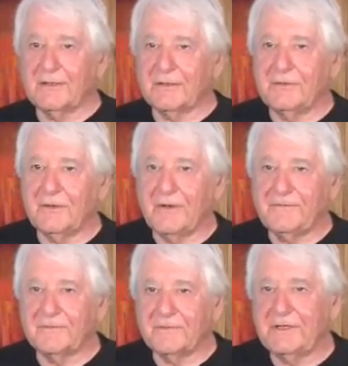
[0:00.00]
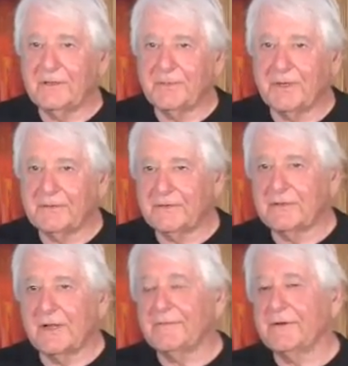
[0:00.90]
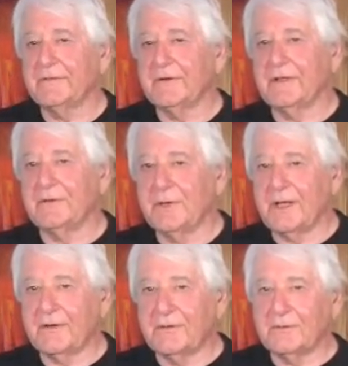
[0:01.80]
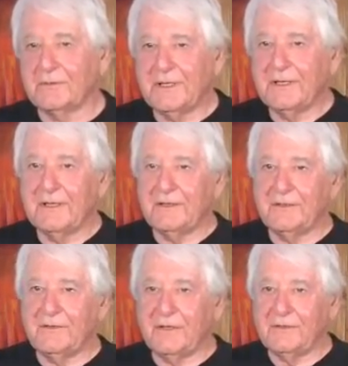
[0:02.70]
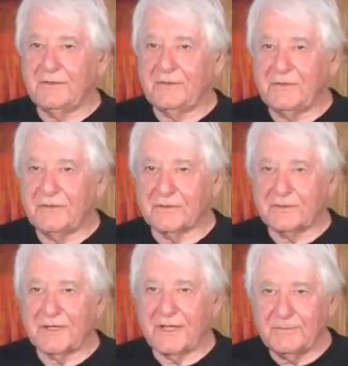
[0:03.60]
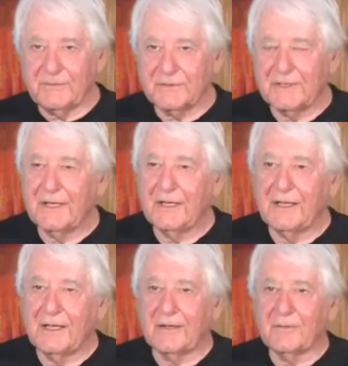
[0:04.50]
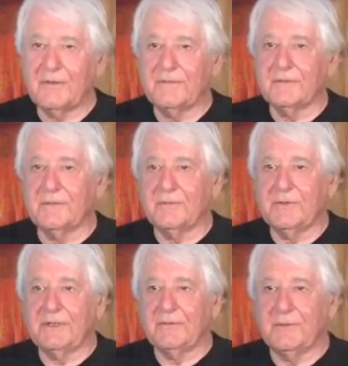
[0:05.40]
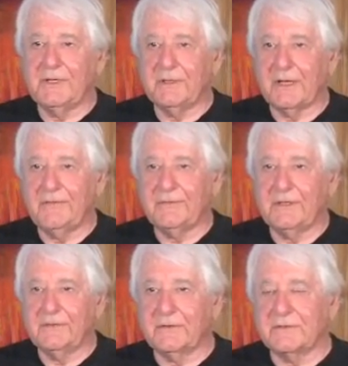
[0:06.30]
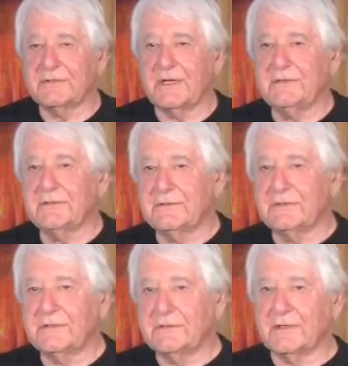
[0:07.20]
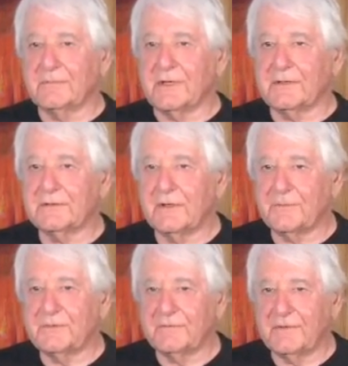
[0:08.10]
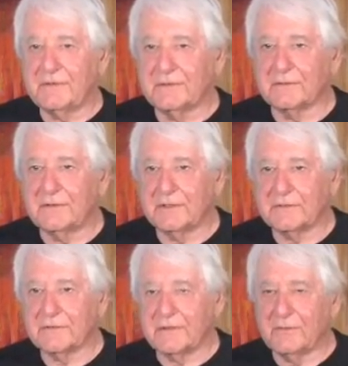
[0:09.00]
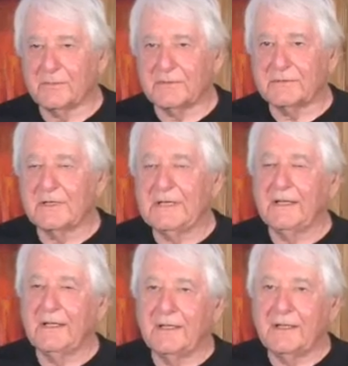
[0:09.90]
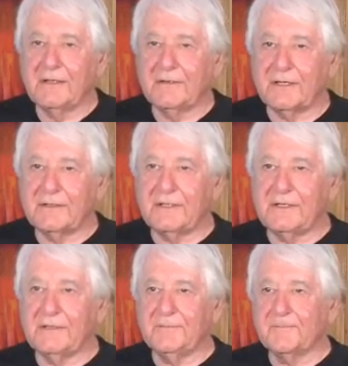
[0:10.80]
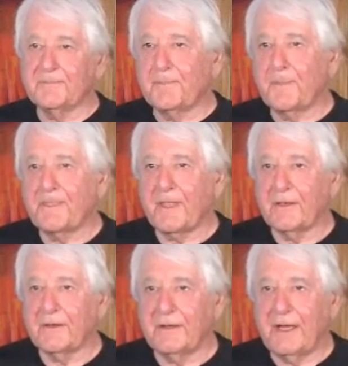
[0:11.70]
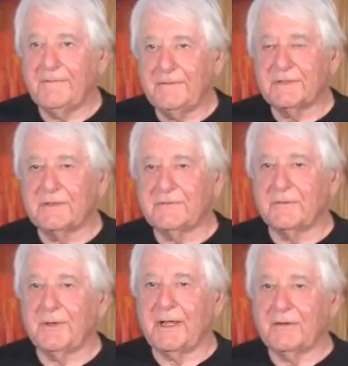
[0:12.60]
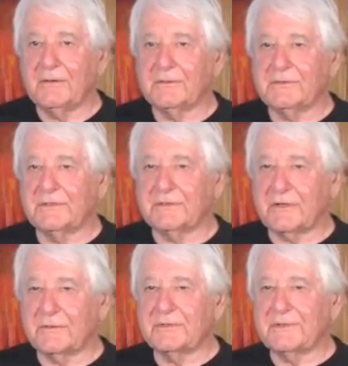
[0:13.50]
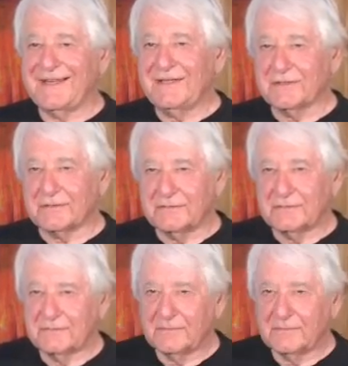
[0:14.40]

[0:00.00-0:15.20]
Uh, you often read about discovery of another black hole in the, in the New York Times. However, we, we, I think the consensus is amongst observational astronomers that the uh, evidence for black holes is circumstantial.